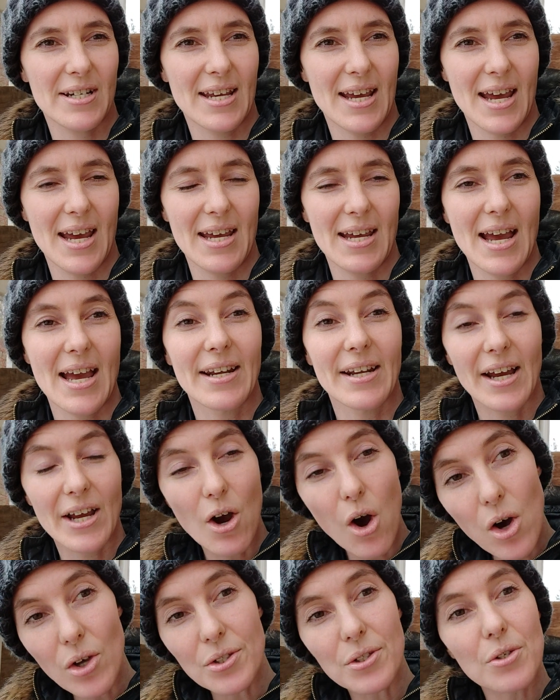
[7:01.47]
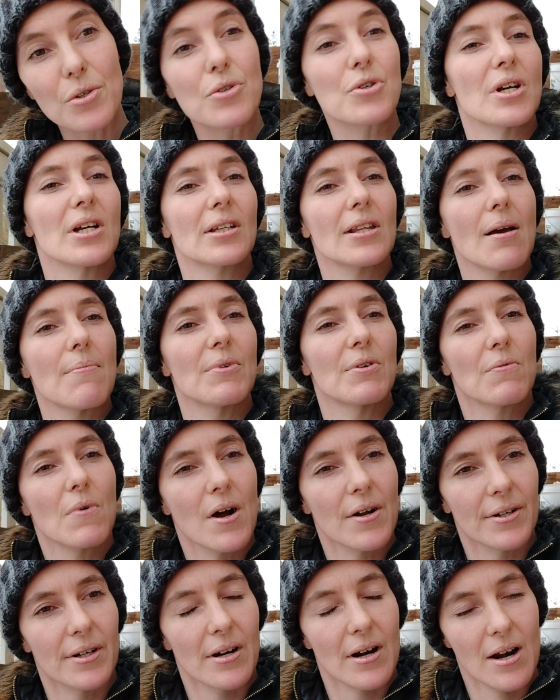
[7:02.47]
day, and I also drink lemon
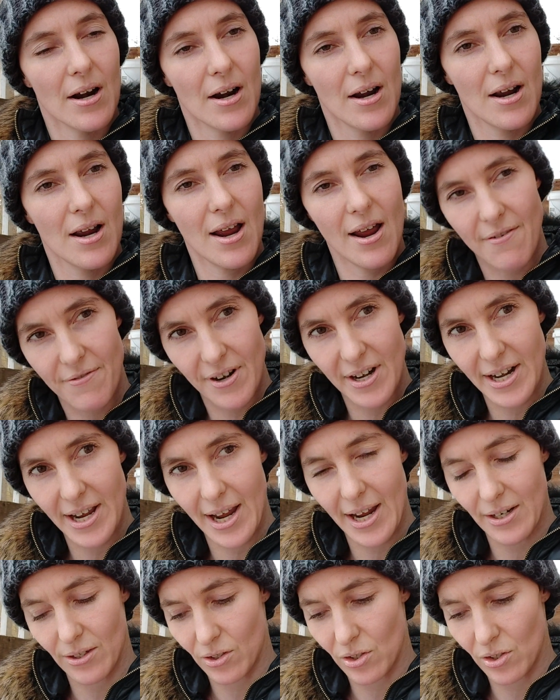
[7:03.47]
water every day.